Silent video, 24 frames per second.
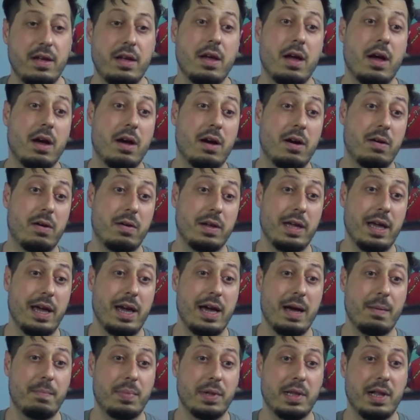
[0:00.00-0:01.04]
Oh
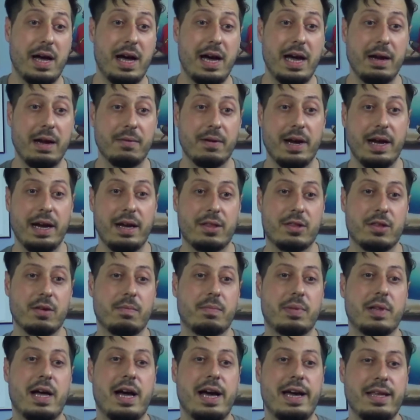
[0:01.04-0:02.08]
yeah, Bly, right? So
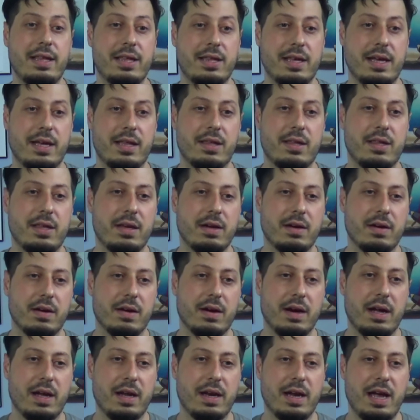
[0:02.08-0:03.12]
Bly says here,
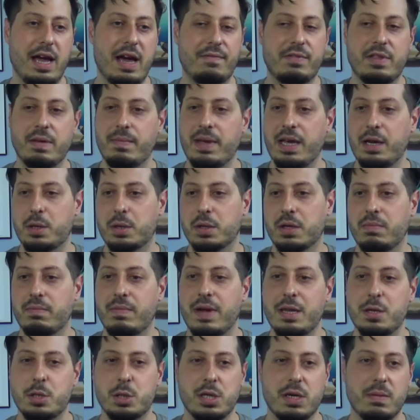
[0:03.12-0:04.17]
and I have to make sure to
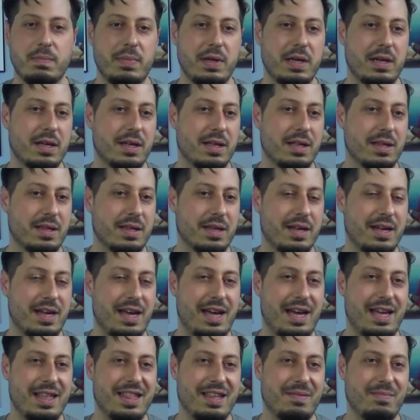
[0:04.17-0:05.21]
mention it because,
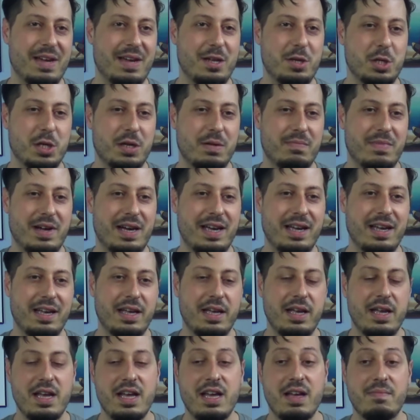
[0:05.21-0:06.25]
as I mentioned, my
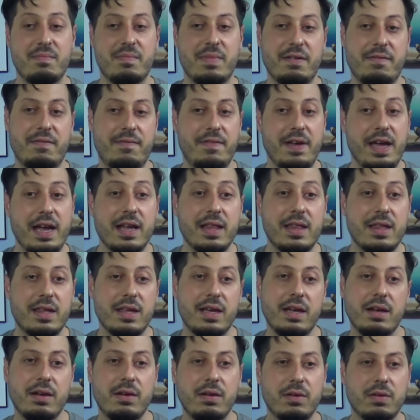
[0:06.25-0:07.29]

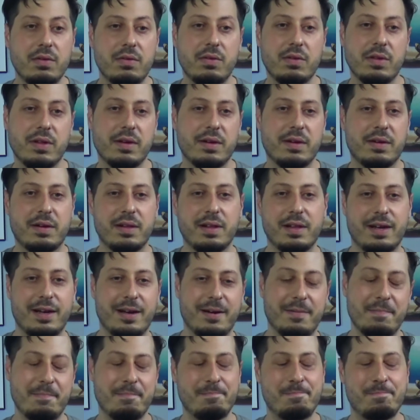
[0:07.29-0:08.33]
fancy new little
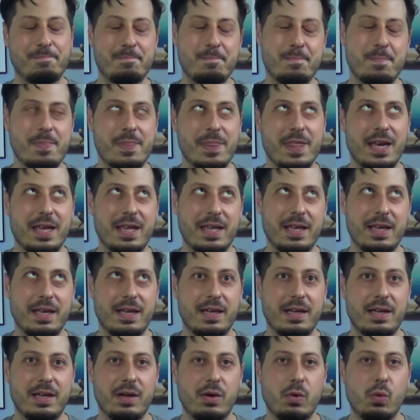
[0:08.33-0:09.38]

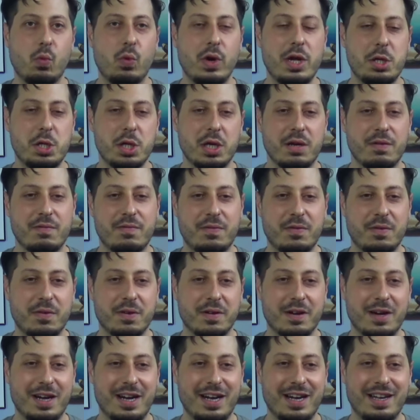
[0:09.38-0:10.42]
widget
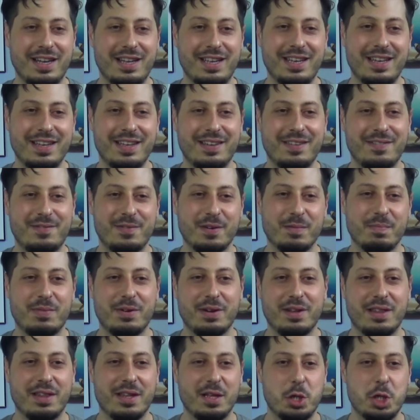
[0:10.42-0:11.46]
for
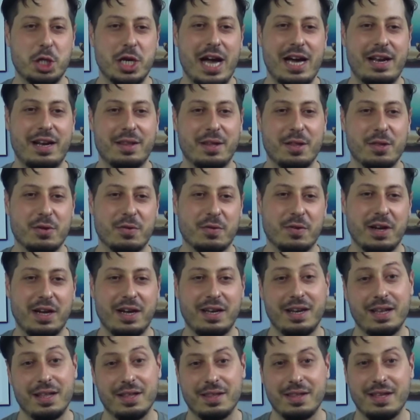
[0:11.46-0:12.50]
putting the chat on the
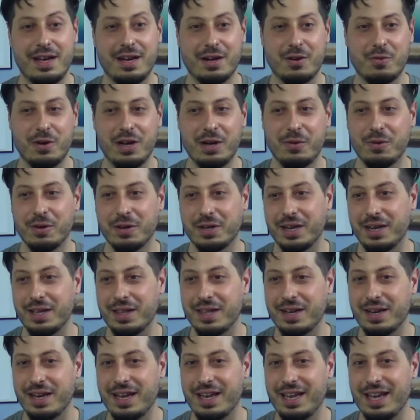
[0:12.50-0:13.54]
screen is not quite working
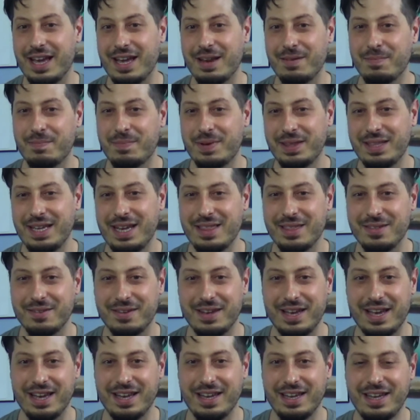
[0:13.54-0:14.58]
today yet, but that's
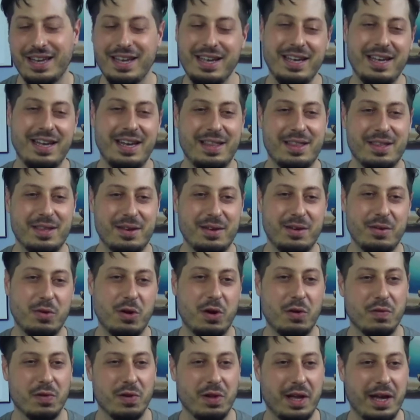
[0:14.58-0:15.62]
okay. It's a new
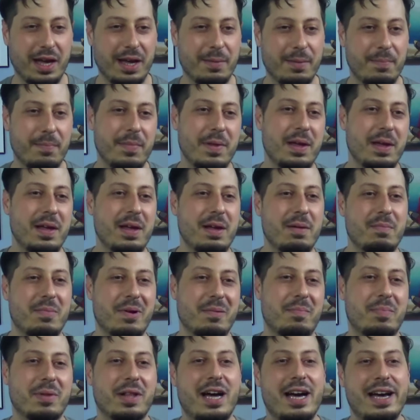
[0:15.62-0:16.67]
overlay.
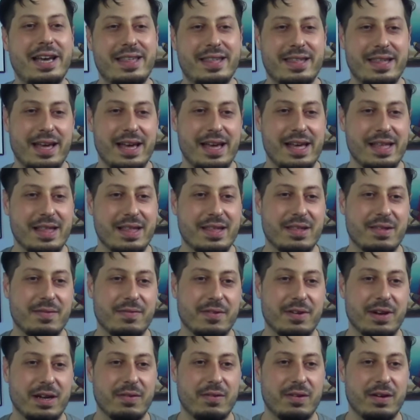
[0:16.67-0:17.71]
But Bly says, for
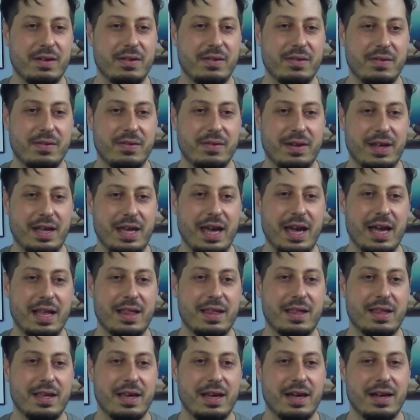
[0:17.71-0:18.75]
anyone who can't
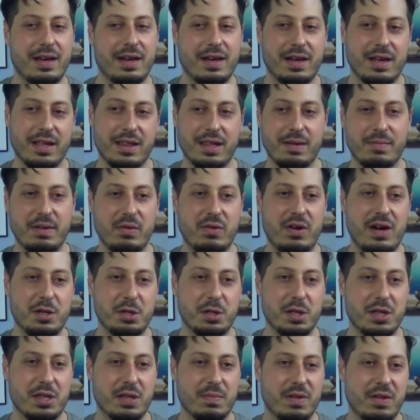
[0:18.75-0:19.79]
see it because they may watch
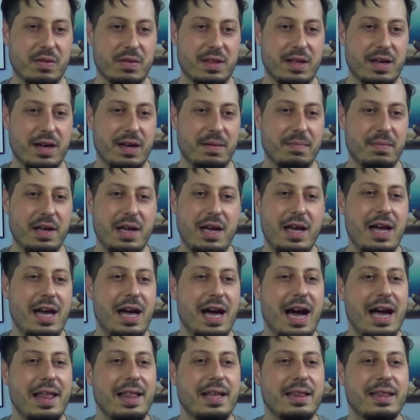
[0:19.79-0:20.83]
this some other time,
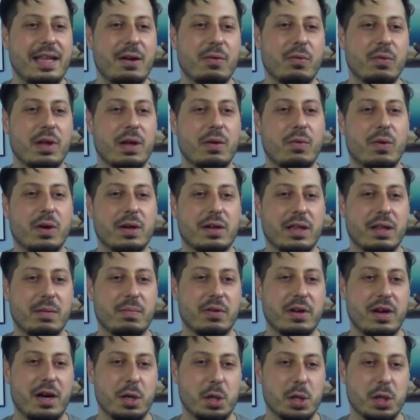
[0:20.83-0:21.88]
I think they really worked on the
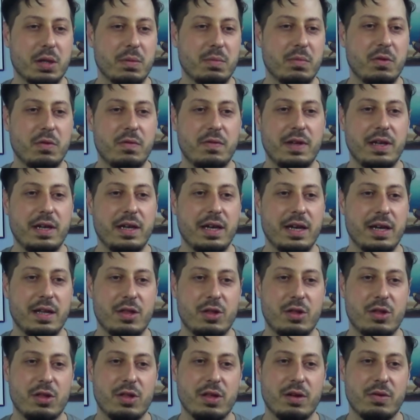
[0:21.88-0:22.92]
production of the movie. It's
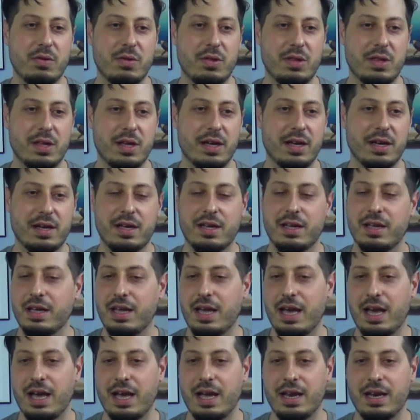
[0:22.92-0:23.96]
so sick,
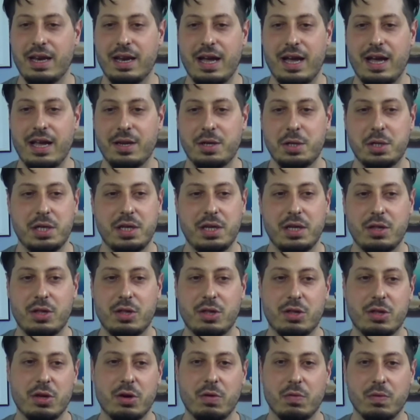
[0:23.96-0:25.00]
and she's
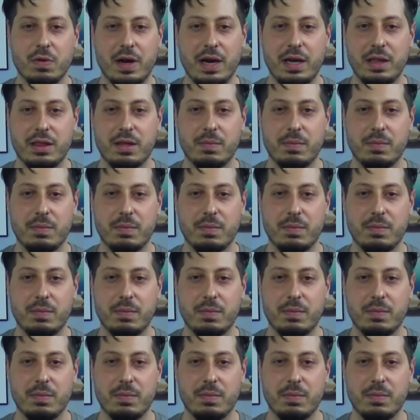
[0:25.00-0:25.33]
so right.